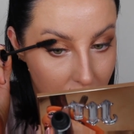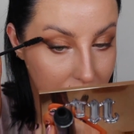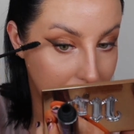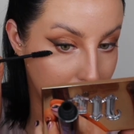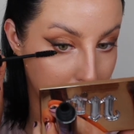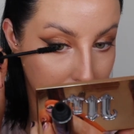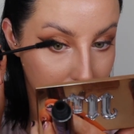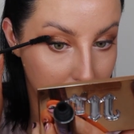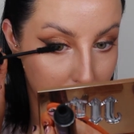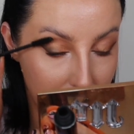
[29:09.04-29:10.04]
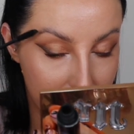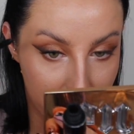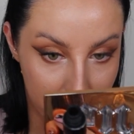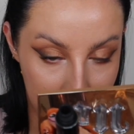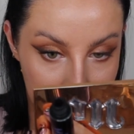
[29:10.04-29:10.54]
I like working with
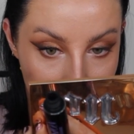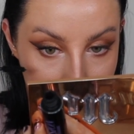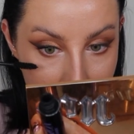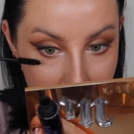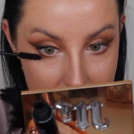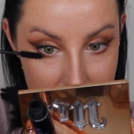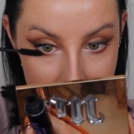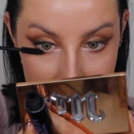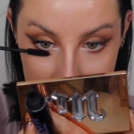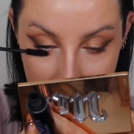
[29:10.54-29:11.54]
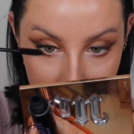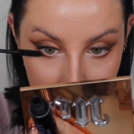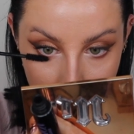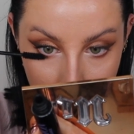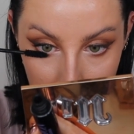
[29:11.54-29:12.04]
other makeup artists.
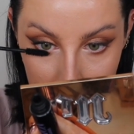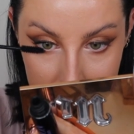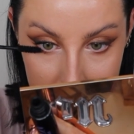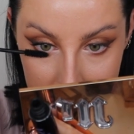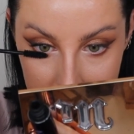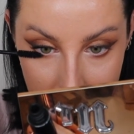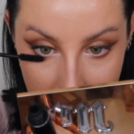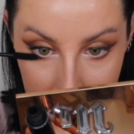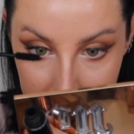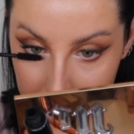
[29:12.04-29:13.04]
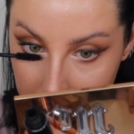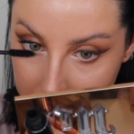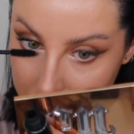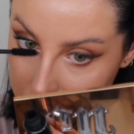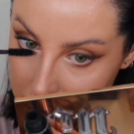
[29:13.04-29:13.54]
I've always
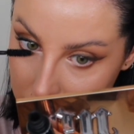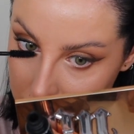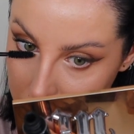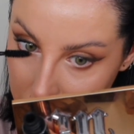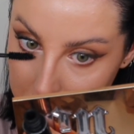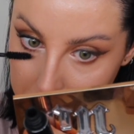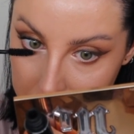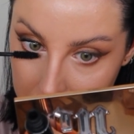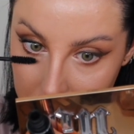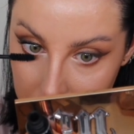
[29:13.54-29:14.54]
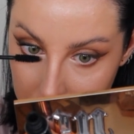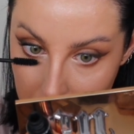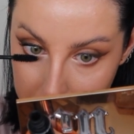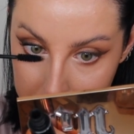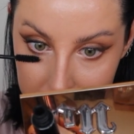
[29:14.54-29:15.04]
liked being
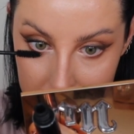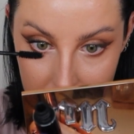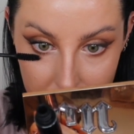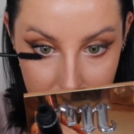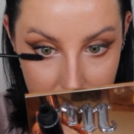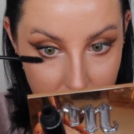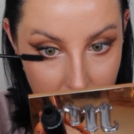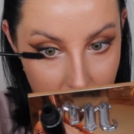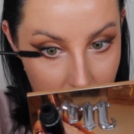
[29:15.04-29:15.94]
collaborative.